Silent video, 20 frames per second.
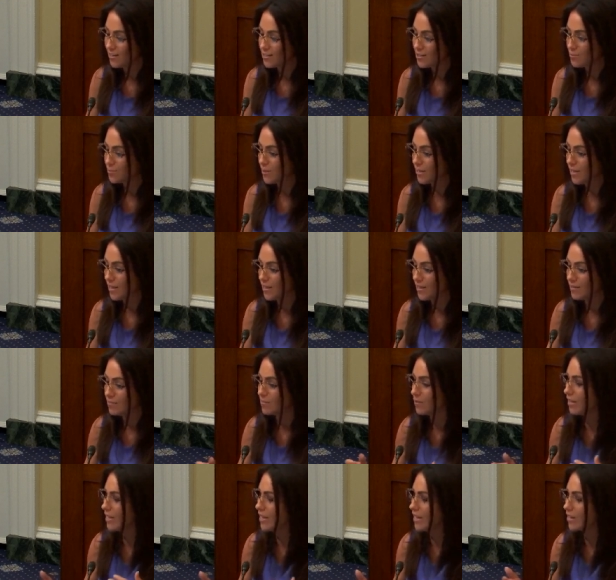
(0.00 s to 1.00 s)
to
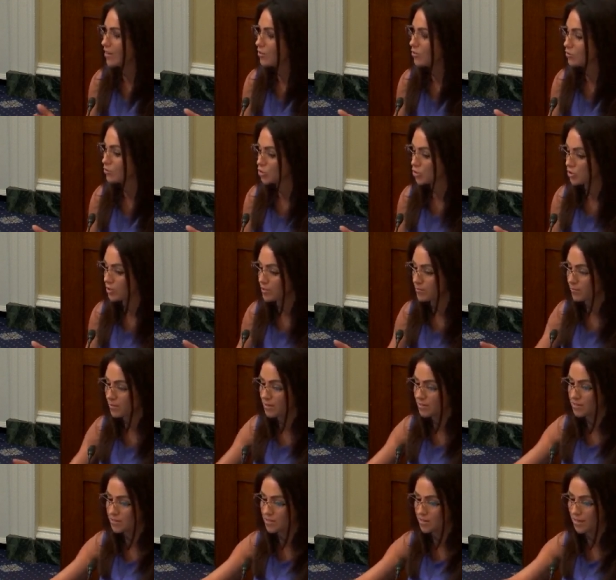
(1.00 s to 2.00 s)
begin mechanical
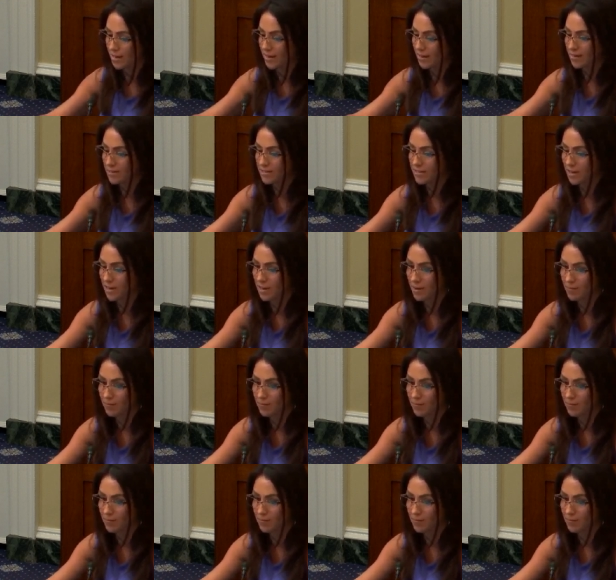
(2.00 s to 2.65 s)
treatment and